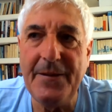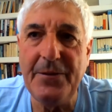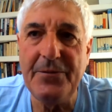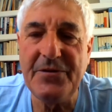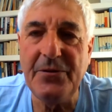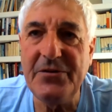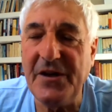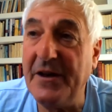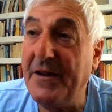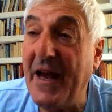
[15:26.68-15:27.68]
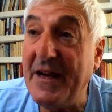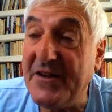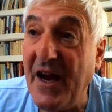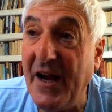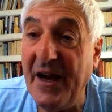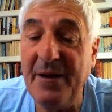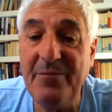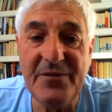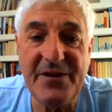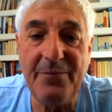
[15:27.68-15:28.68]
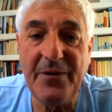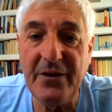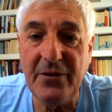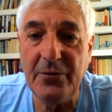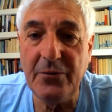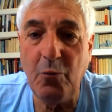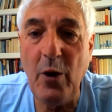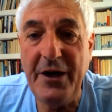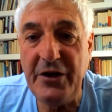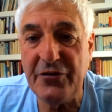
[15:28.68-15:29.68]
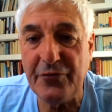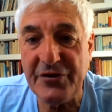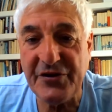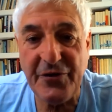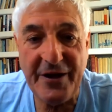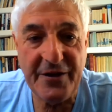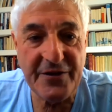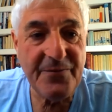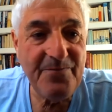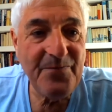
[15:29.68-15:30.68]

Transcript: there was also at that time something called wage restraint.